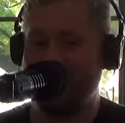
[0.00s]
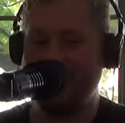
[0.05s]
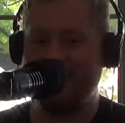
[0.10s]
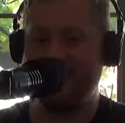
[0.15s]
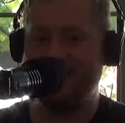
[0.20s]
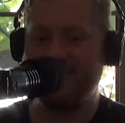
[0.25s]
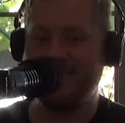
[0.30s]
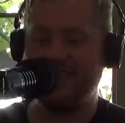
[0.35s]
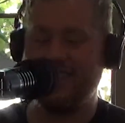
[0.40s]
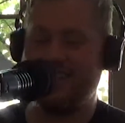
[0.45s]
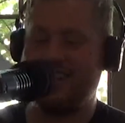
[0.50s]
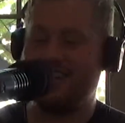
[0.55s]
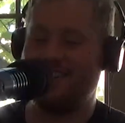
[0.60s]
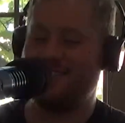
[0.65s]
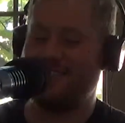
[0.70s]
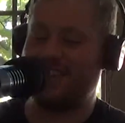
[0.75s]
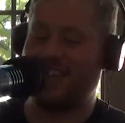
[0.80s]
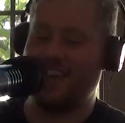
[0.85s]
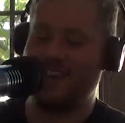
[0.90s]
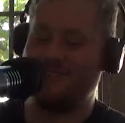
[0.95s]

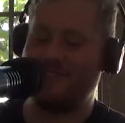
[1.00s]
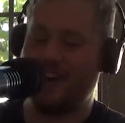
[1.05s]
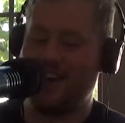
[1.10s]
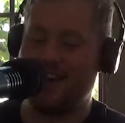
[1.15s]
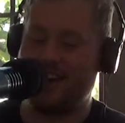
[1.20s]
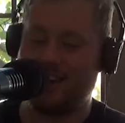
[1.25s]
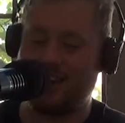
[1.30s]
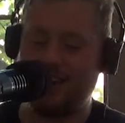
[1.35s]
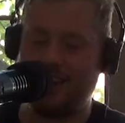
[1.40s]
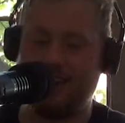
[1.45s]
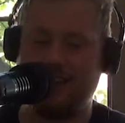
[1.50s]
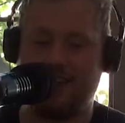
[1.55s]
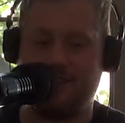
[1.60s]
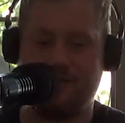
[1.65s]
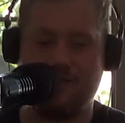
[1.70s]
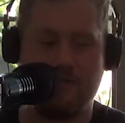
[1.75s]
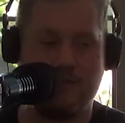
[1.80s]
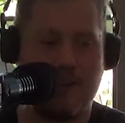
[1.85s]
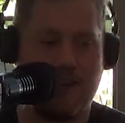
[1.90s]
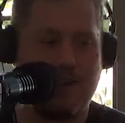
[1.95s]
we came back and like
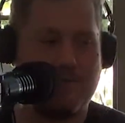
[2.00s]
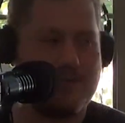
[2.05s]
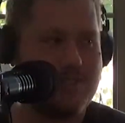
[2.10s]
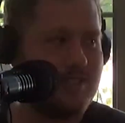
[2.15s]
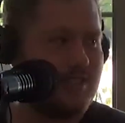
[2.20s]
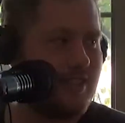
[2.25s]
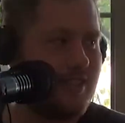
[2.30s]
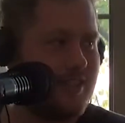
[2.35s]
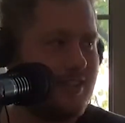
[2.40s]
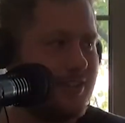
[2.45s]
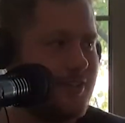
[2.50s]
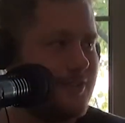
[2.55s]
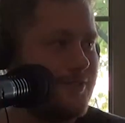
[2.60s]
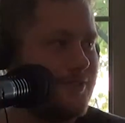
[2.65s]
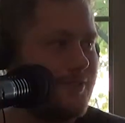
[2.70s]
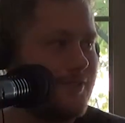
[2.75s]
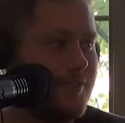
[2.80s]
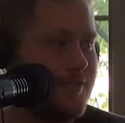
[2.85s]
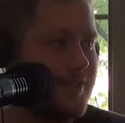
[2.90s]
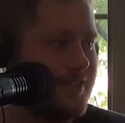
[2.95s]
we went up to the 3rd
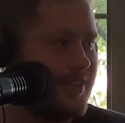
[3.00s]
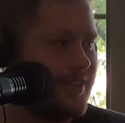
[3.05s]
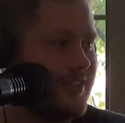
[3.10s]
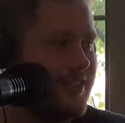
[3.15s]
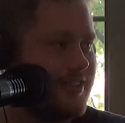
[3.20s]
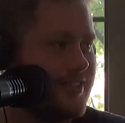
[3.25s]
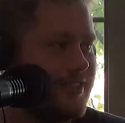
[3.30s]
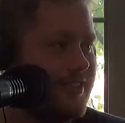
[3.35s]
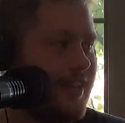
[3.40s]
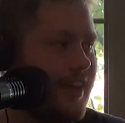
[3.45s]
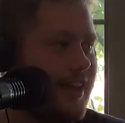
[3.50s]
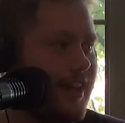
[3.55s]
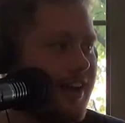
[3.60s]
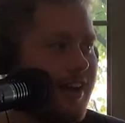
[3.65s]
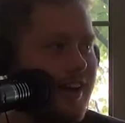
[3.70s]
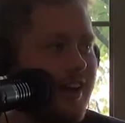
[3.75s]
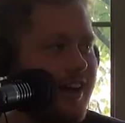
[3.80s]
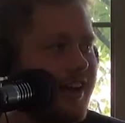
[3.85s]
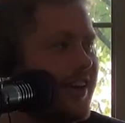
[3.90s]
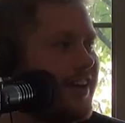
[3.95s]
floor to get
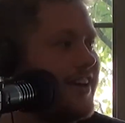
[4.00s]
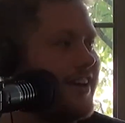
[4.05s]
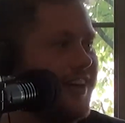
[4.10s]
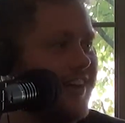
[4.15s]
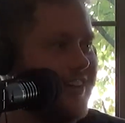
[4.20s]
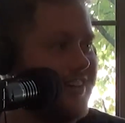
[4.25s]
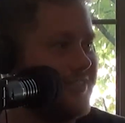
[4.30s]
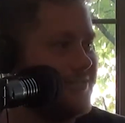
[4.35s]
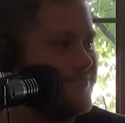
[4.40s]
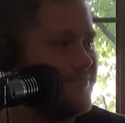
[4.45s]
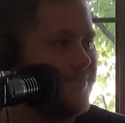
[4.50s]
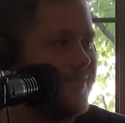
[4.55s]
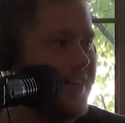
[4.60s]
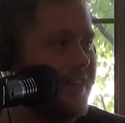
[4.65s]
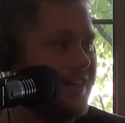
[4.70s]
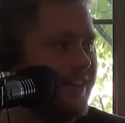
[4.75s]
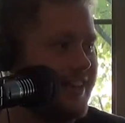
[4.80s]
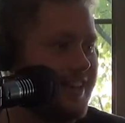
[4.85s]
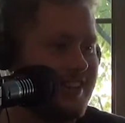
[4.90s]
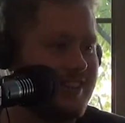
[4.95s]
high and
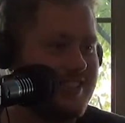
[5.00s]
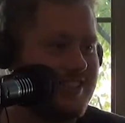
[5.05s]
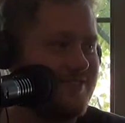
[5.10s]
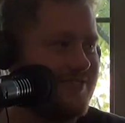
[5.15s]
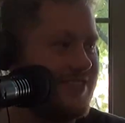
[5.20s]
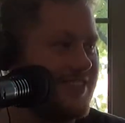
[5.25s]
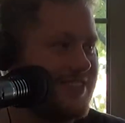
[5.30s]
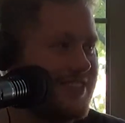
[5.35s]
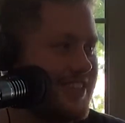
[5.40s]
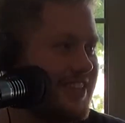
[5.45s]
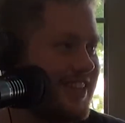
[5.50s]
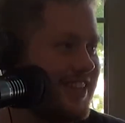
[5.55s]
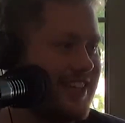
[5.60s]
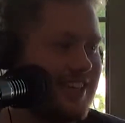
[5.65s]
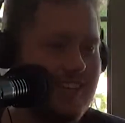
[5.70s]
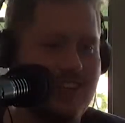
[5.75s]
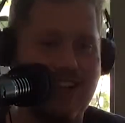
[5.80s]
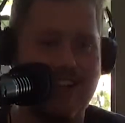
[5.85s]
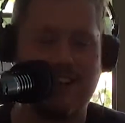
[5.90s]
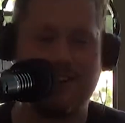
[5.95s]
play like some music,
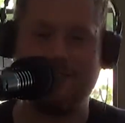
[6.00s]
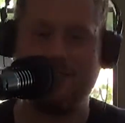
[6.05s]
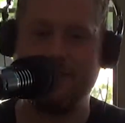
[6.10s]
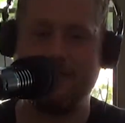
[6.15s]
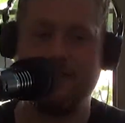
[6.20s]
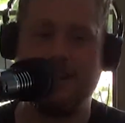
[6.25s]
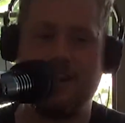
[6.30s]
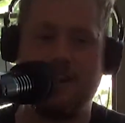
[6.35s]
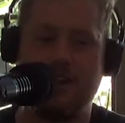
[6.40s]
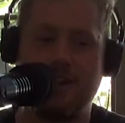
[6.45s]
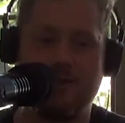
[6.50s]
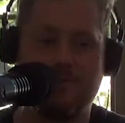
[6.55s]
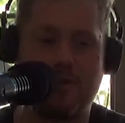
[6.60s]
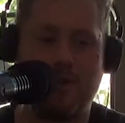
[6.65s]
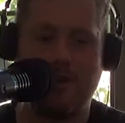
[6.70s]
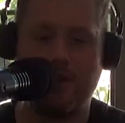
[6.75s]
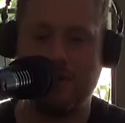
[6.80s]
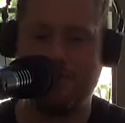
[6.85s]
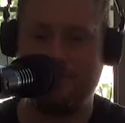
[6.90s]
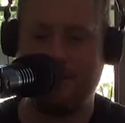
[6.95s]
and like we ended up
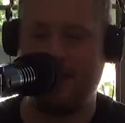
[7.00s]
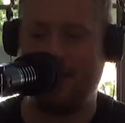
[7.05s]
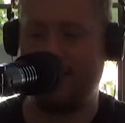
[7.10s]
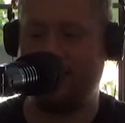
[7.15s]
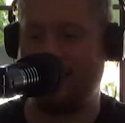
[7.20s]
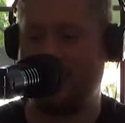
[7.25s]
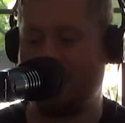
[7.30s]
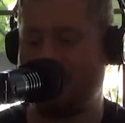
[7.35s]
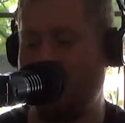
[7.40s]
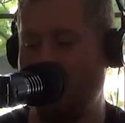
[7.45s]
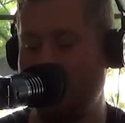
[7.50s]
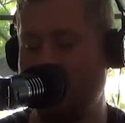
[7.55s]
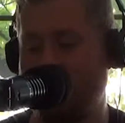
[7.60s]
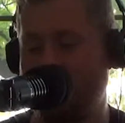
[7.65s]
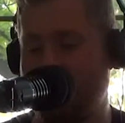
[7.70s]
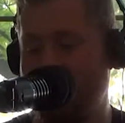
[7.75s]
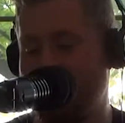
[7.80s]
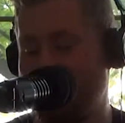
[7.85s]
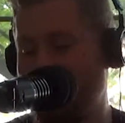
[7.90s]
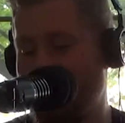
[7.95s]
going to bed at like maybe
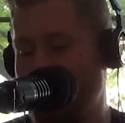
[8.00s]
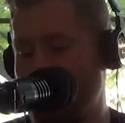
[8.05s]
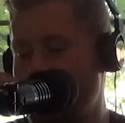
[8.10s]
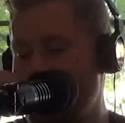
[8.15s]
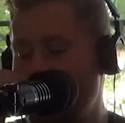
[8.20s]
3 or 4.